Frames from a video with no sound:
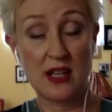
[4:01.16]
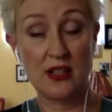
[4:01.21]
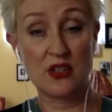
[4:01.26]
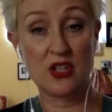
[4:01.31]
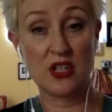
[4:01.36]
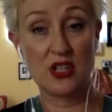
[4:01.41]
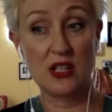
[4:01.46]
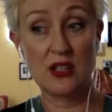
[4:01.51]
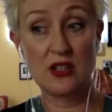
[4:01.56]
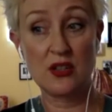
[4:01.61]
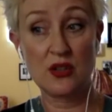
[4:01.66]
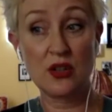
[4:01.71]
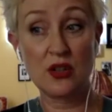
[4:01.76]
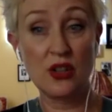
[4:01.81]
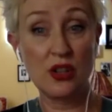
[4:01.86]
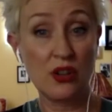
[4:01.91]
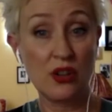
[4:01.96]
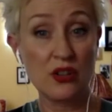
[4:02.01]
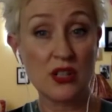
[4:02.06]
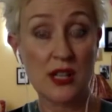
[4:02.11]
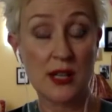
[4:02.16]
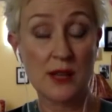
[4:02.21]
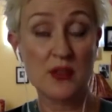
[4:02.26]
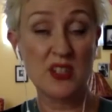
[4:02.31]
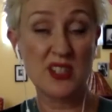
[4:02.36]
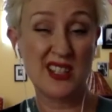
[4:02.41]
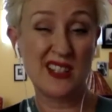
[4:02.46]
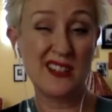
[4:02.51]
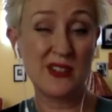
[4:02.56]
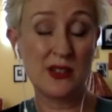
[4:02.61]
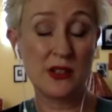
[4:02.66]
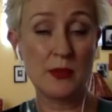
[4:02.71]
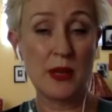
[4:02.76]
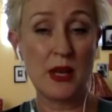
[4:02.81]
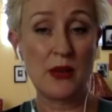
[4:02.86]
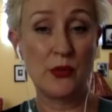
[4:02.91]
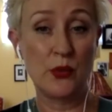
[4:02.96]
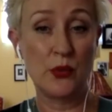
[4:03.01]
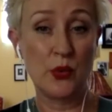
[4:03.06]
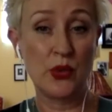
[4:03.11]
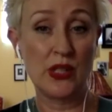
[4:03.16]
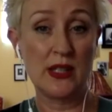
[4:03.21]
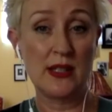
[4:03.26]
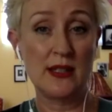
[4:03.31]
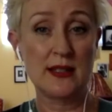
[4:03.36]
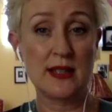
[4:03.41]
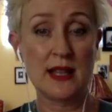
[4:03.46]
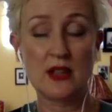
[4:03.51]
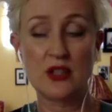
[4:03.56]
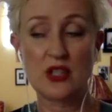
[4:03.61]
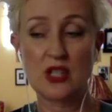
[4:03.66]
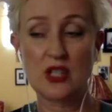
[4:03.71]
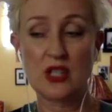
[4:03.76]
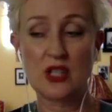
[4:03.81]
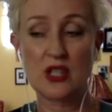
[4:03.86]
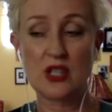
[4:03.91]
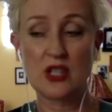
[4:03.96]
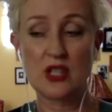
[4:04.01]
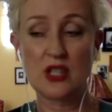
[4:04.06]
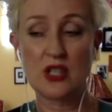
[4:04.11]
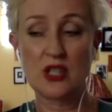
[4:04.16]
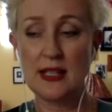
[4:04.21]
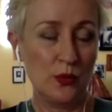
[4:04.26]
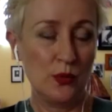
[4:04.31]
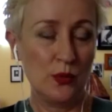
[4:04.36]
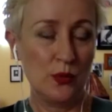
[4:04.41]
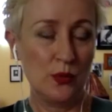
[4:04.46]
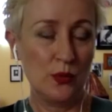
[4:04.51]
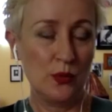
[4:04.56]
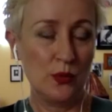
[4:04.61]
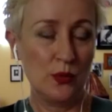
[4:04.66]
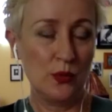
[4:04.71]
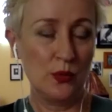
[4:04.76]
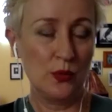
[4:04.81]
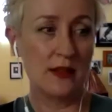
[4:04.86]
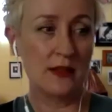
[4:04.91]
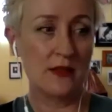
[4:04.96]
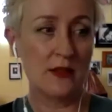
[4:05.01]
and it took a long time. She said it took about 4 years, actually. I